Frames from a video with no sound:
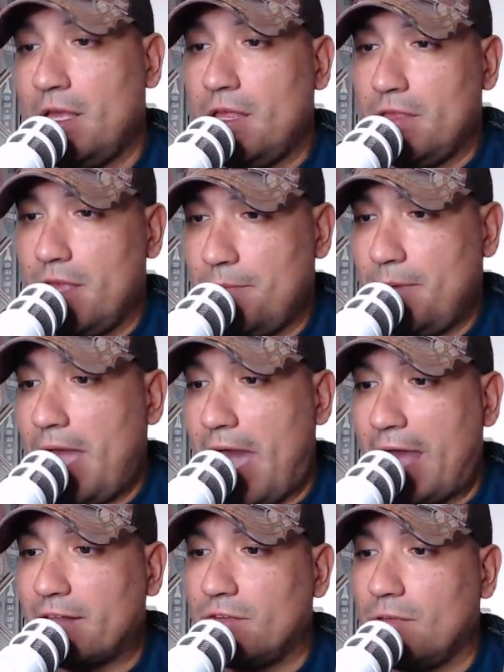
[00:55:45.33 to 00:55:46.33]
The HIPAA
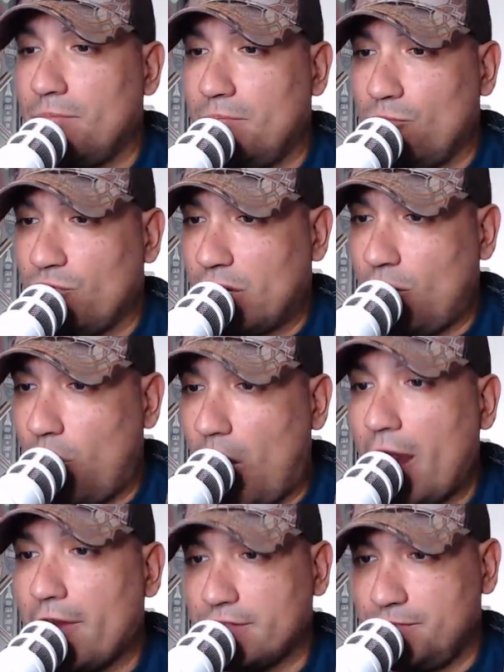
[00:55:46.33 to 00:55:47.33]
Act
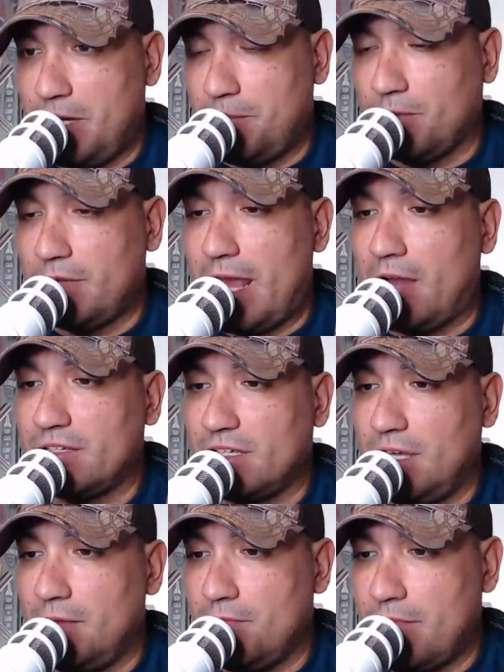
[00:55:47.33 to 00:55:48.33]
requires people now to
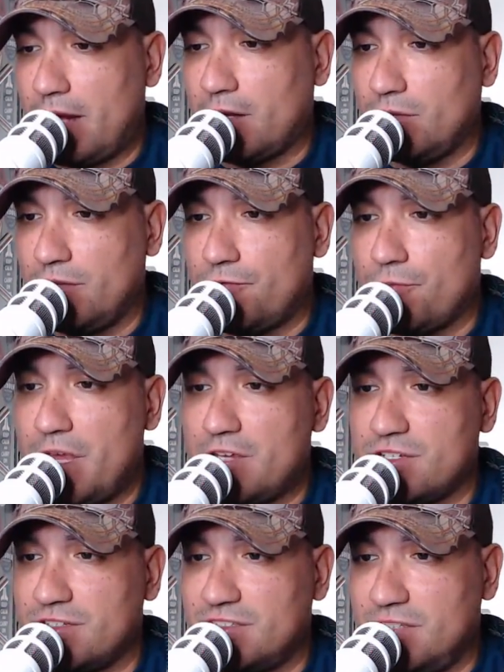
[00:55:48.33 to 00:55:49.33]
keep medical
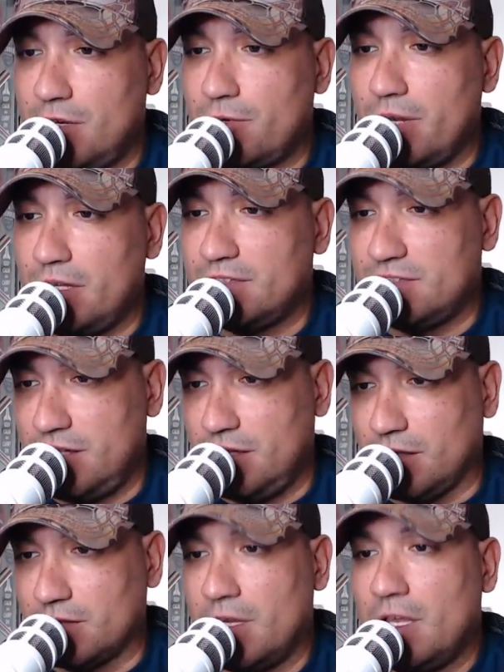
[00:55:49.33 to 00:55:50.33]
information secret and
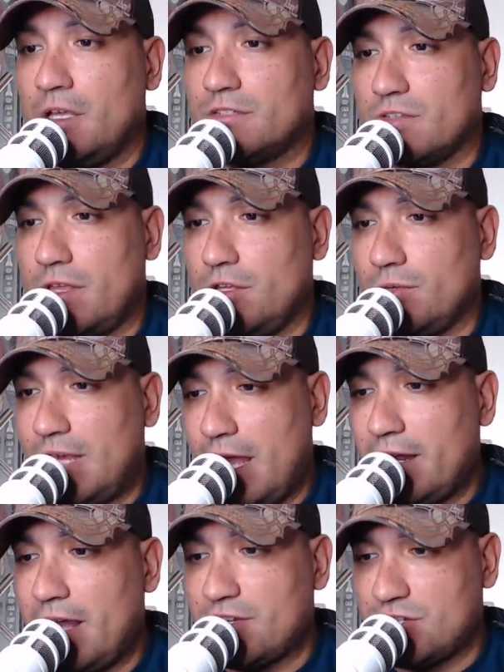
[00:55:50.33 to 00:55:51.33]
sealed so that you
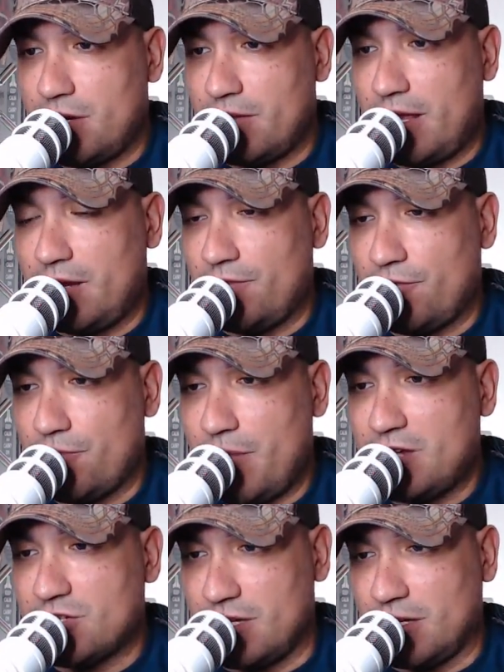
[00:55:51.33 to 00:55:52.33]
cannot share that
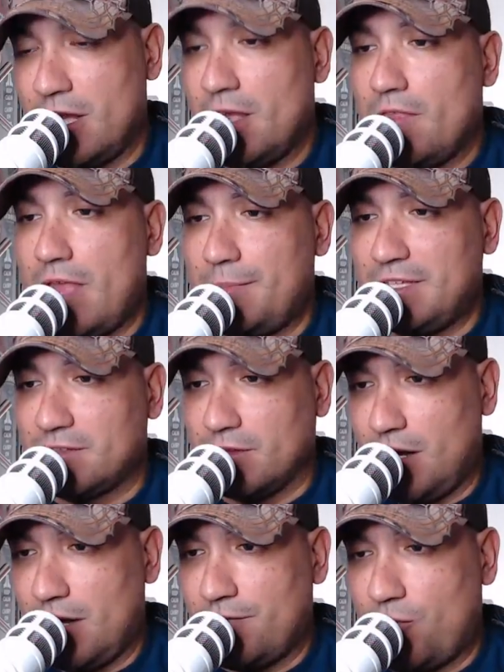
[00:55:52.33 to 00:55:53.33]
information. That means
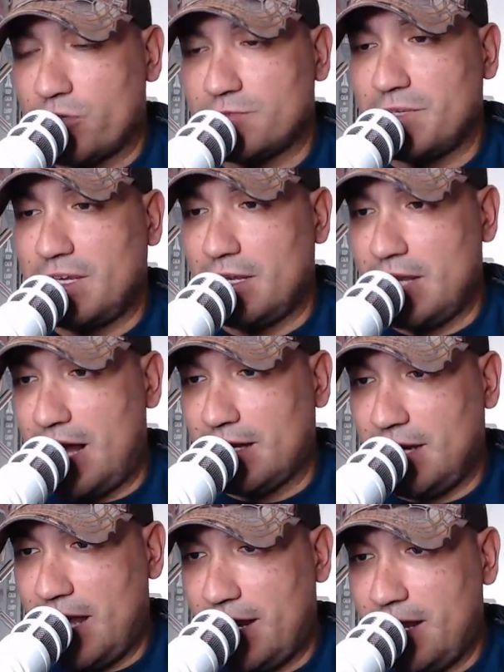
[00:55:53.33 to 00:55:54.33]
law enforcement
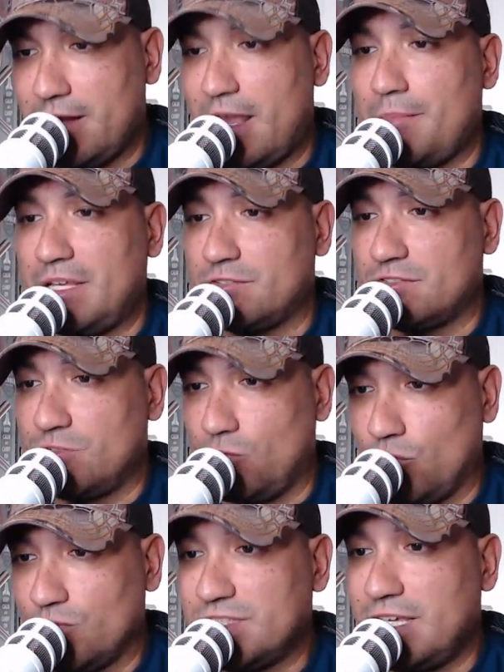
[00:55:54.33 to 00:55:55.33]
cannot get it. That means
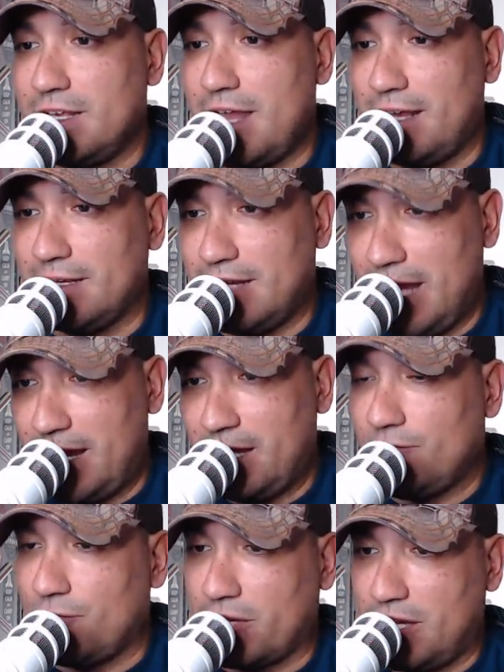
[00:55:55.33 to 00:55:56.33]
schools cannot get
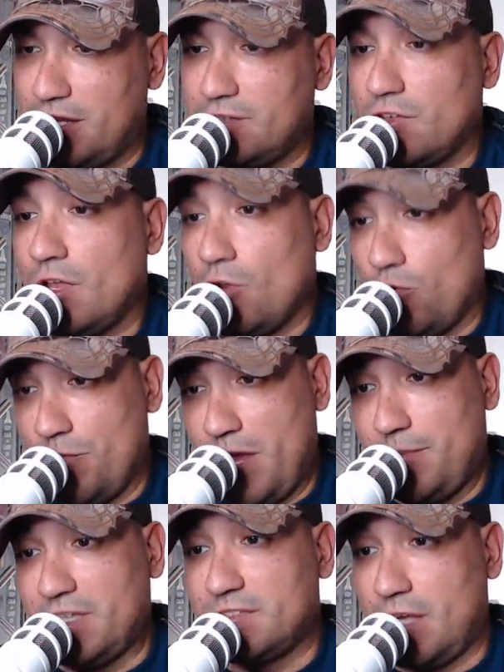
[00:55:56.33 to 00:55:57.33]
it for kids who may
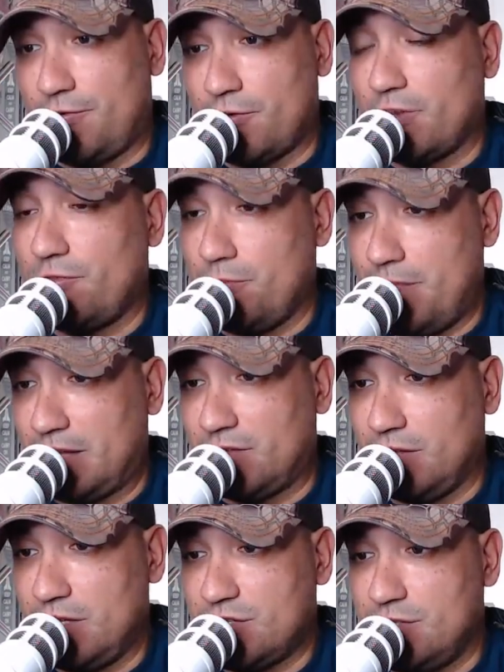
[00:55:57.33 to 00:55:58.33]
be suffering from
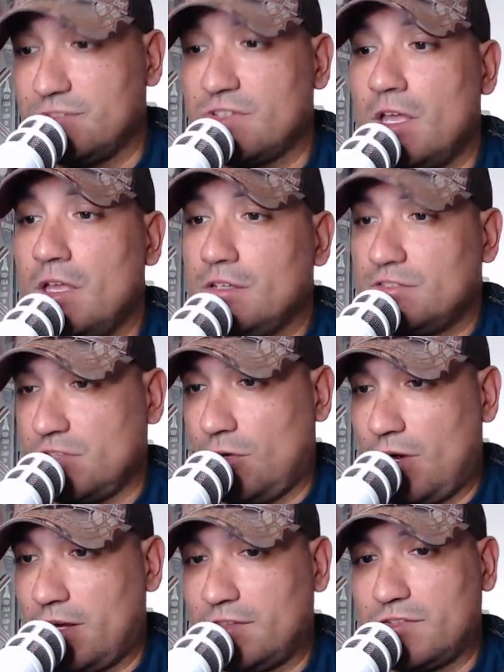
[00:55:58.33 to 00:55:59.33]
mental issues, so
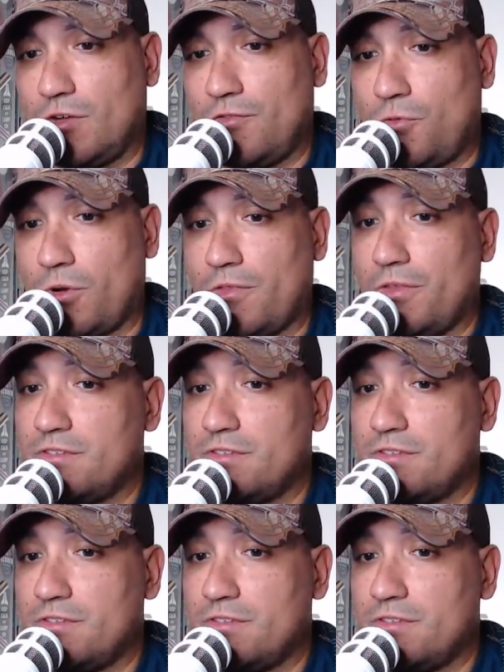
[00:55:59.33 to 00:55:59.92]
on and so forth.